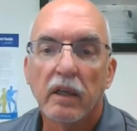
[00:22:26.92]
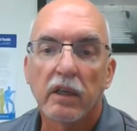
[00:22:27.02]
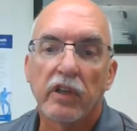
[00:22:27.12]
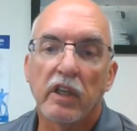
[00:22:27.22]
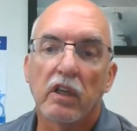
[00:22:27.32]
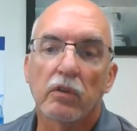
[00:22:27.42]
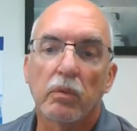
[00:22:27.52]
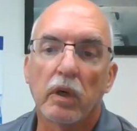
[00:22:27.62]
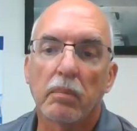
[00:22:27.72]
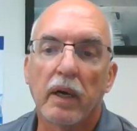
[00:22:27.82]
because he knows
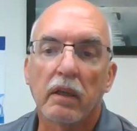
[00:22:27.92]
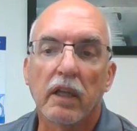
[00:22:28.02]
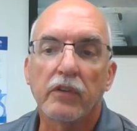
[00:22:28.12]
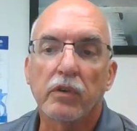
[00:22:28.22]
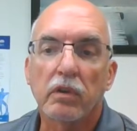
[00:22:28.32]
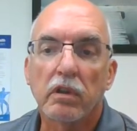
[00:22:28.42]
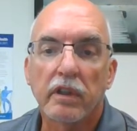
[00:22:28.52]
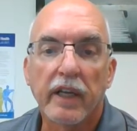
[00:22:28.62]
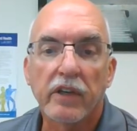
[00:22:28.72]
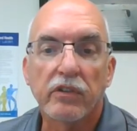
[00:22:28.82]
more about electrical
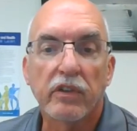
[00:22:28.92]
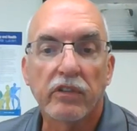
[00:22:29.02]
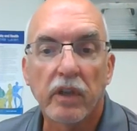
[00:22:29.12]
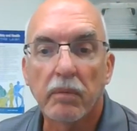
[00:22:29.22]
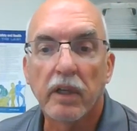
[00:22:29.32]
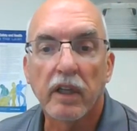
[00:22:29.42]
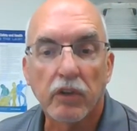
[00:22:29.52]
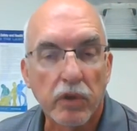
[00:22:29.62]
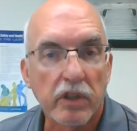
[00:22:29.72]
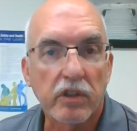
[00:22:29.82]
connections than some of the
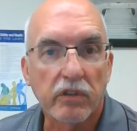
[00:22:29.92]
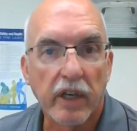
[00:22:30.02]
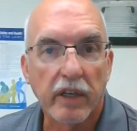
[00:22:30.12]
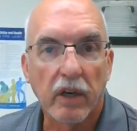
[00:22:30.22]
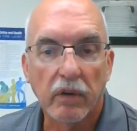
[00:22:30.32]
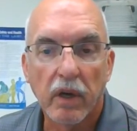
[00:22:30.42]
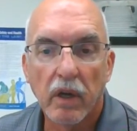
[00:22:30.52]
electricians I know.